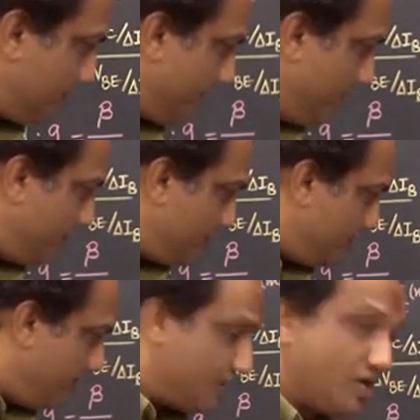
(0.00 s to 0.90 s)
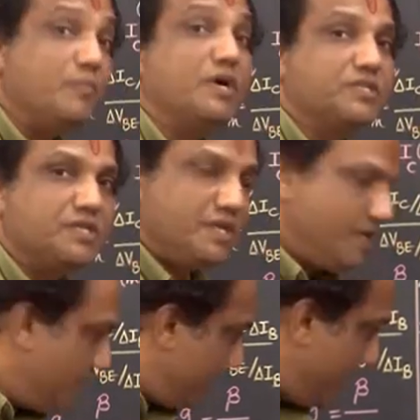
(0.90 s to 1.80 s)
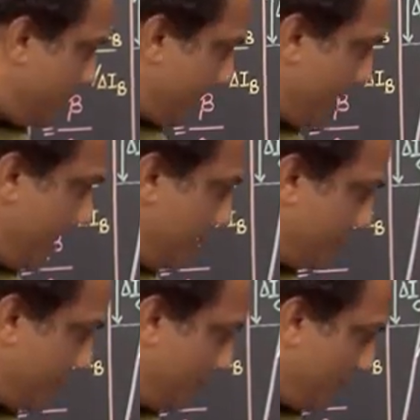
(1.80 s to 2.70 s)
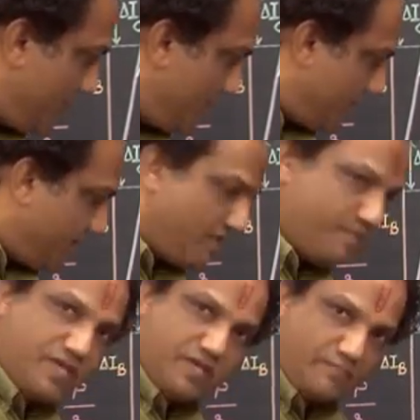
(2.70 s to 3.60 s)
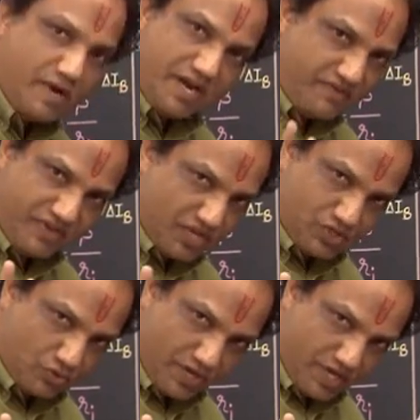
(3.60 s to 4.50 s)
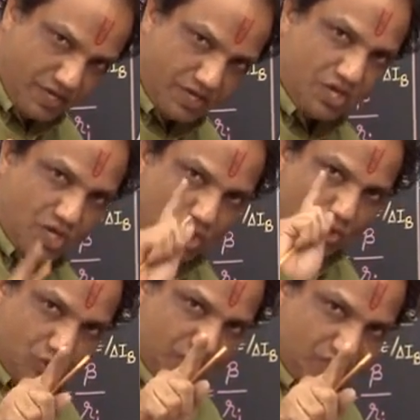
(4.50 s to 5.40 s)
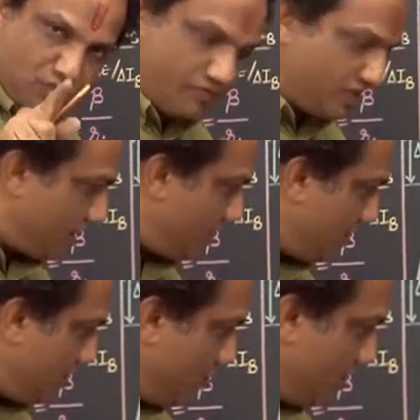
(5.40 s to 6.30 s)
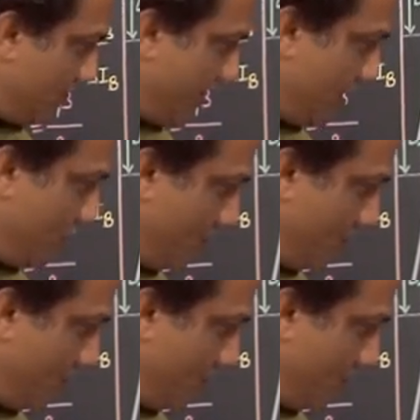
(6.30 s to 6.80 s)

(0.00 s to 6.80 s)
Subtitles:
Tell me, GM is how much? Delta IC upon delta VB by definition, okay? You just do one thing, you divide